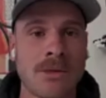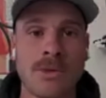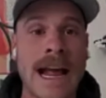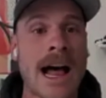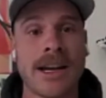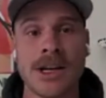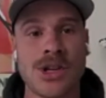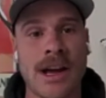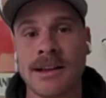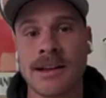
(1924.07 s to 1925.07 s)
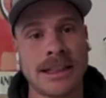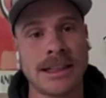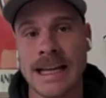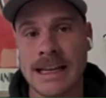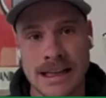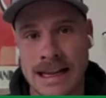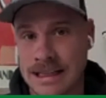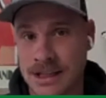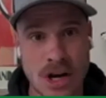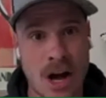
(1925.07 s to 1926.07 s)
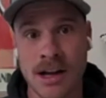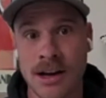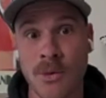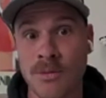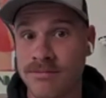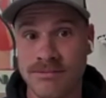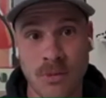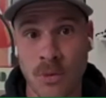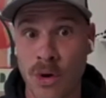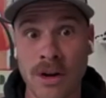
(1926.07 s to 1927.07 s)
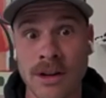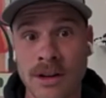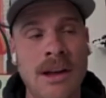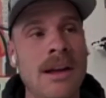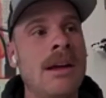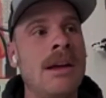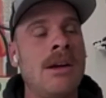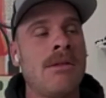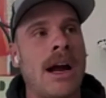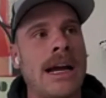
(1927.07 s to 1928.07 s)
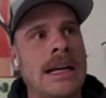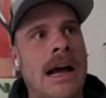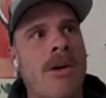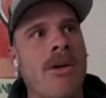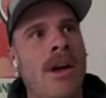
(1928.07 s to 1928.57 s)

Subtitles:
reality check. Like that's not gonna work. Right now,